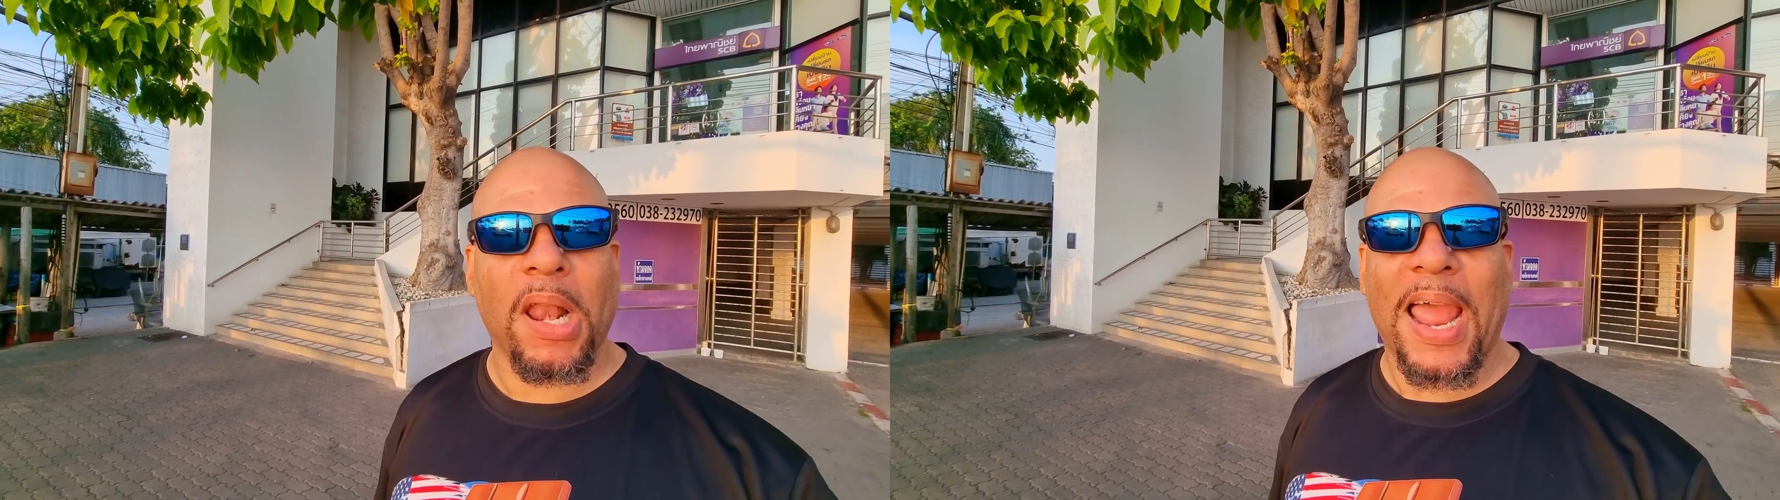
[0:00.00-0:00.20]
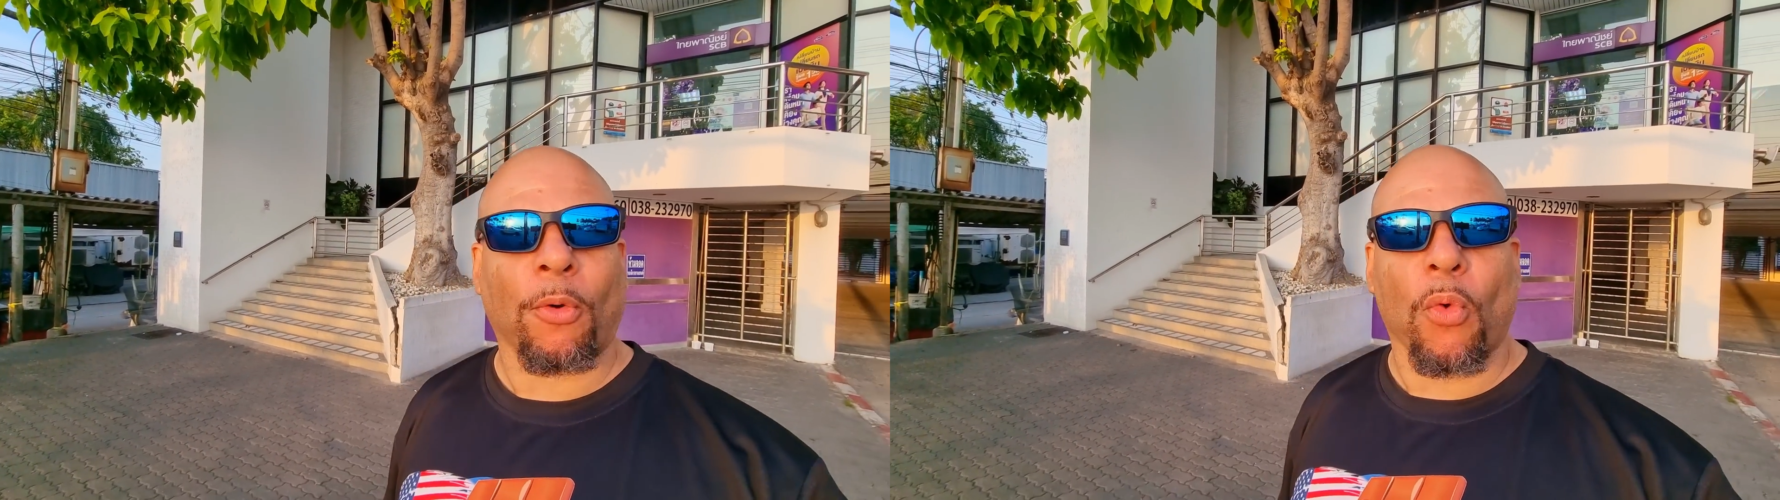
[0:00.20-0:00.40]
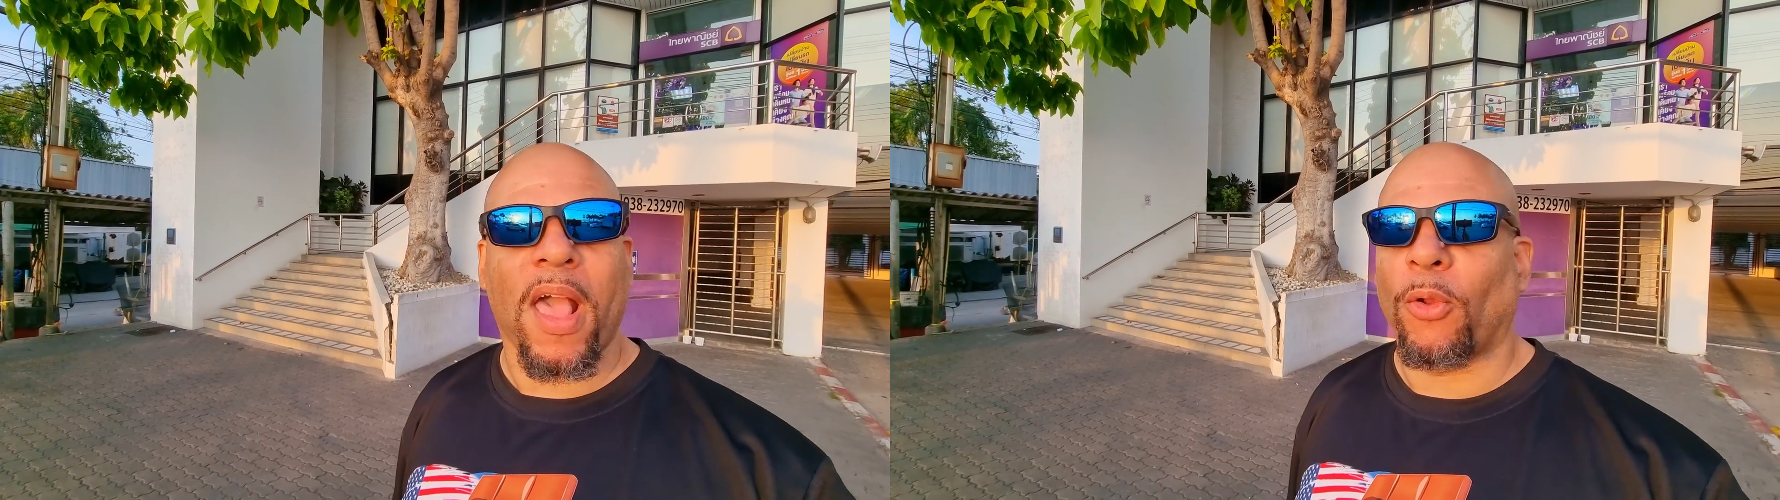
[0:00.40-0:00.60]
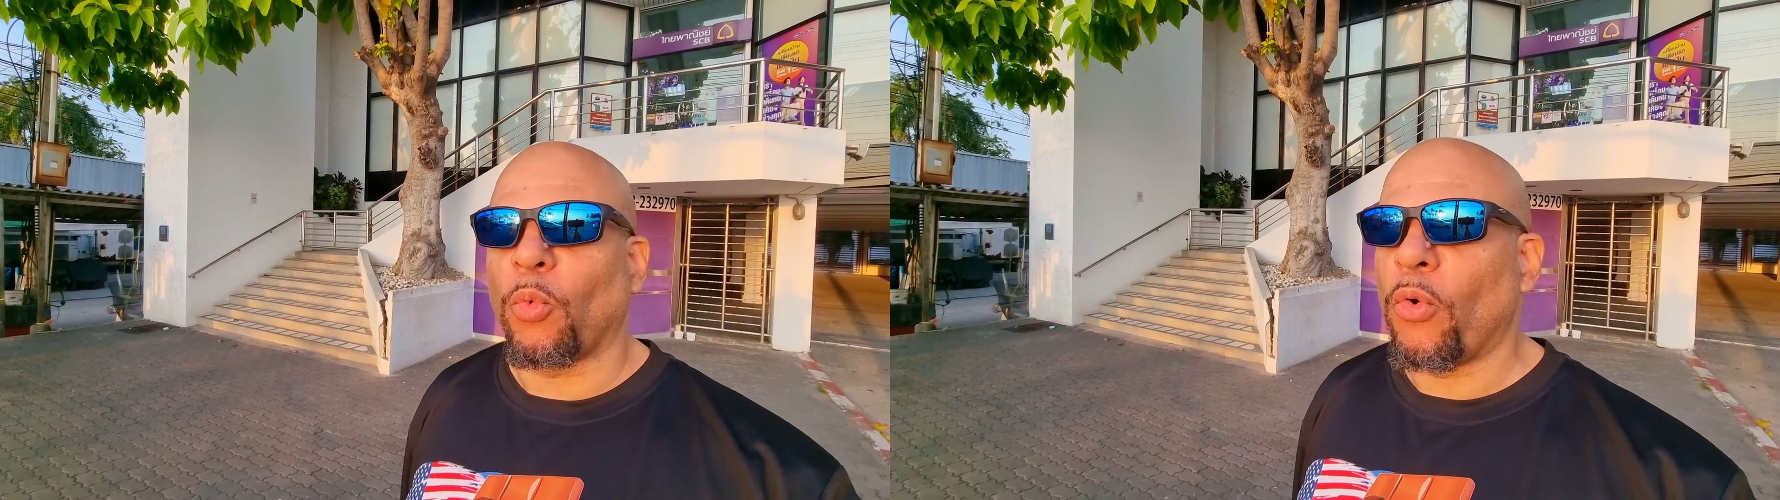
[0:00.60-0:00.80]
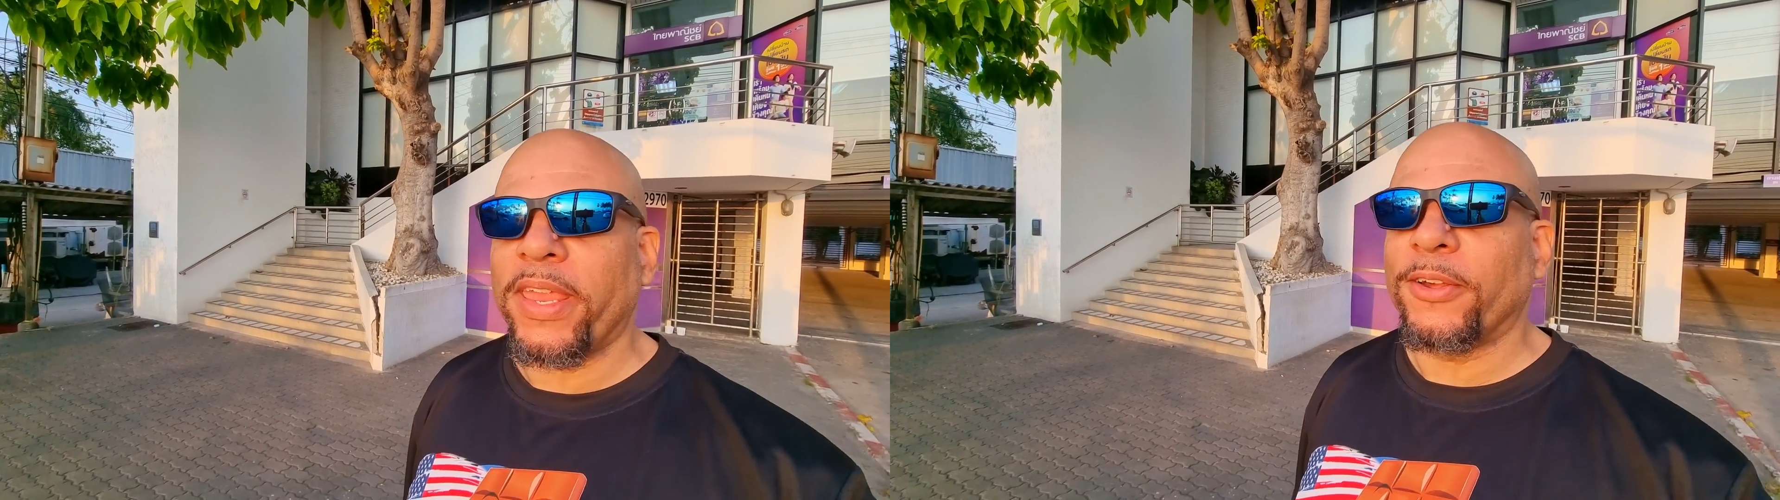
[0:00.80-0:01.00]
black
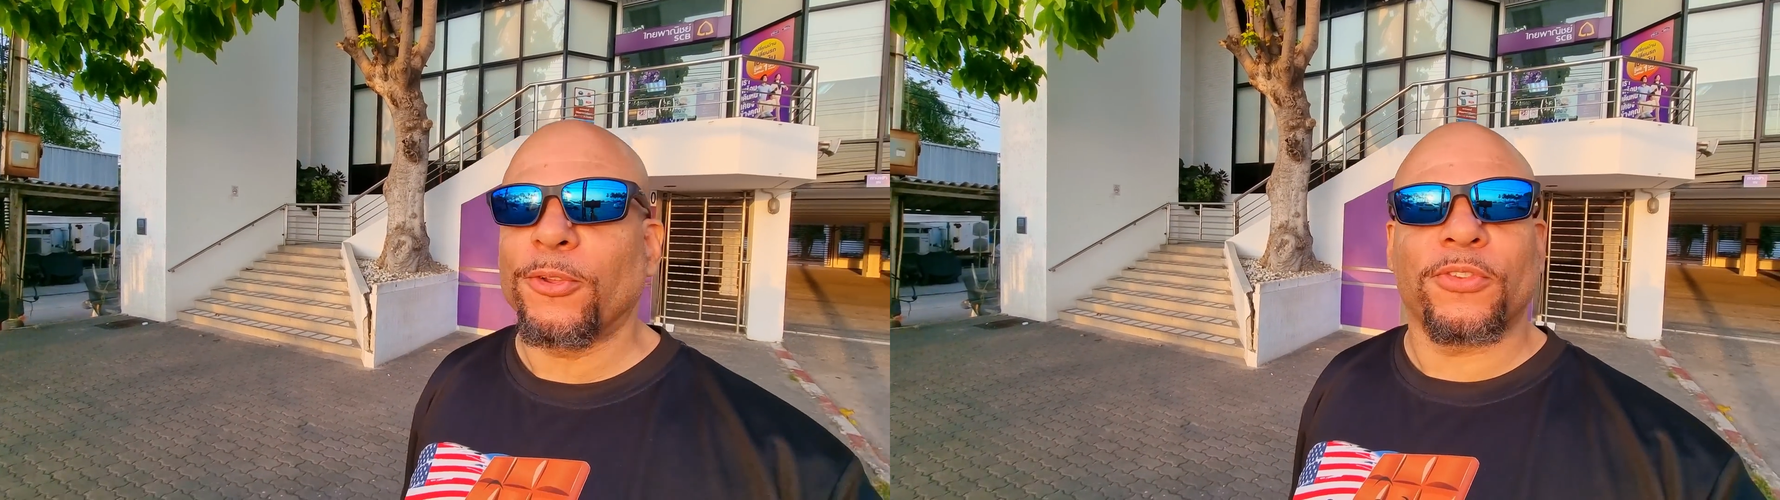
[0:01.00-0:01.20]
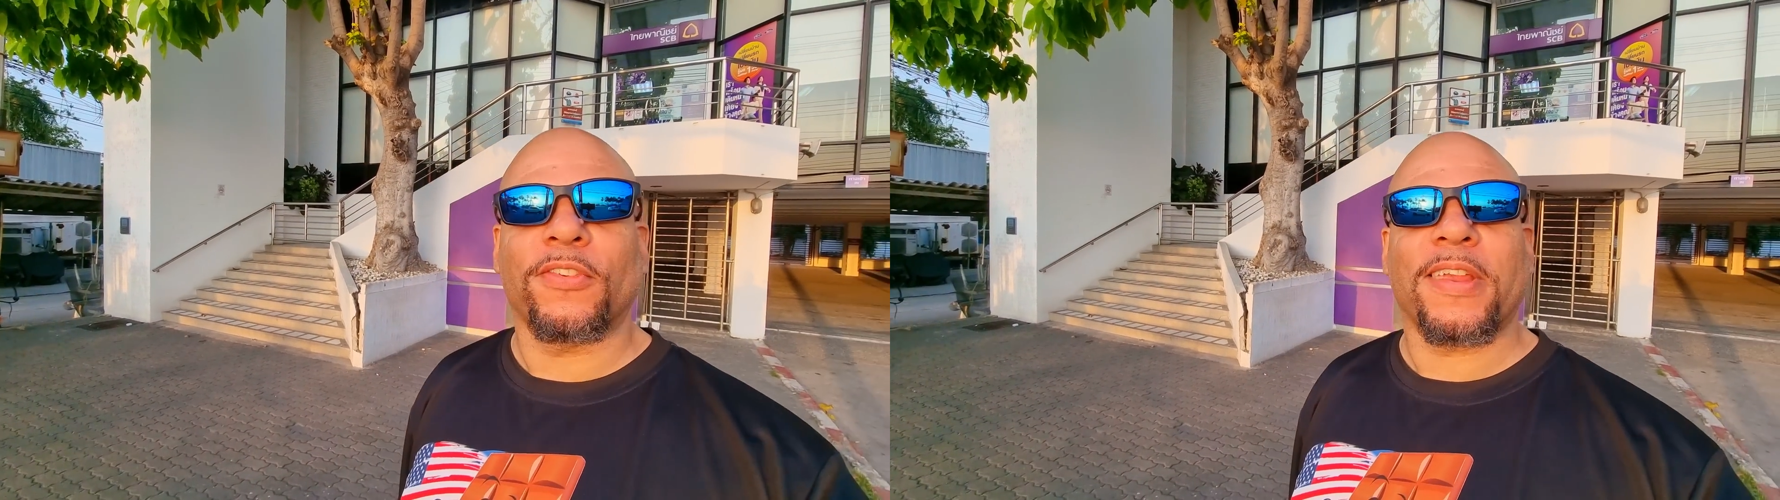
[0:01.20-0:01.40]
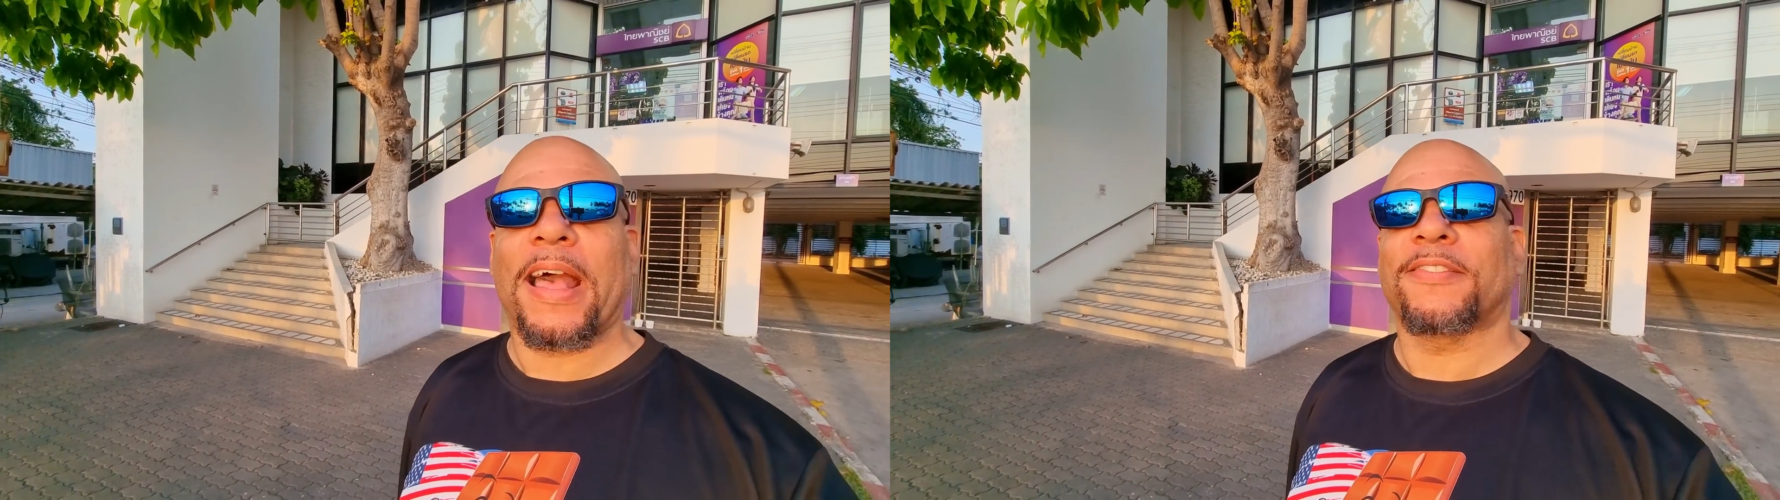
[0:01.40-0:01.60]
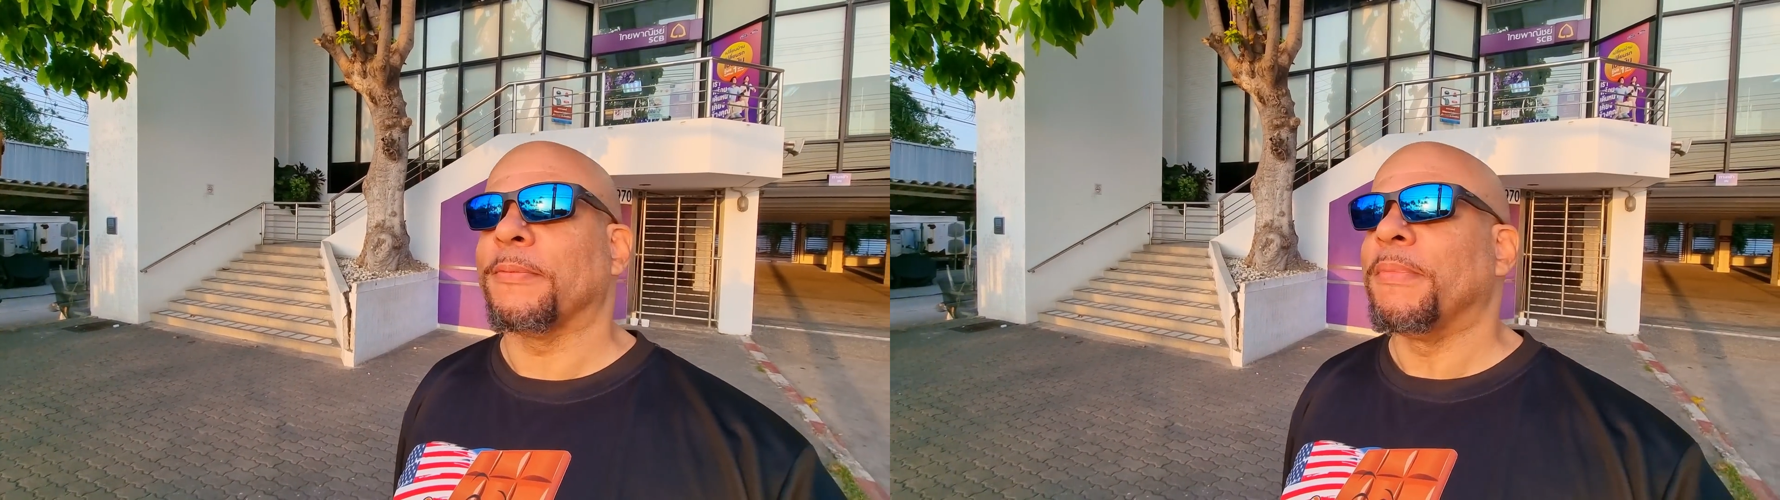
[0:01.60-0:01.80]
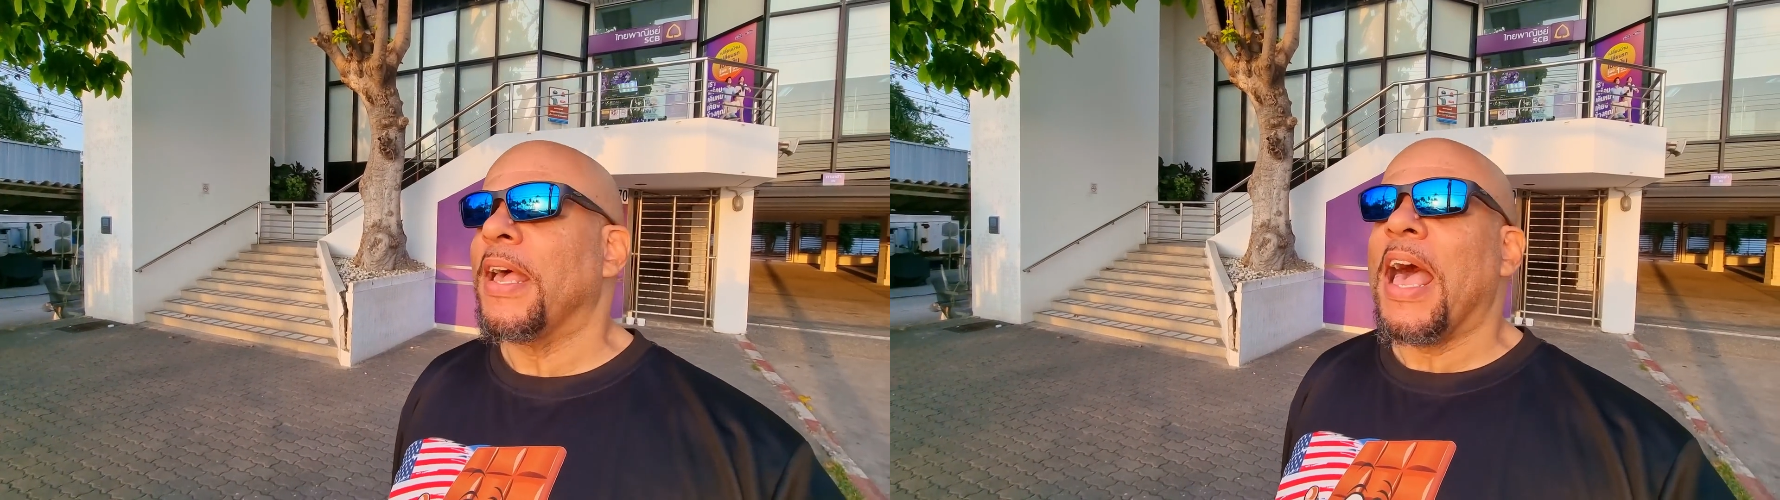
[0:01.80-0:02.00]
round wheels. It's got some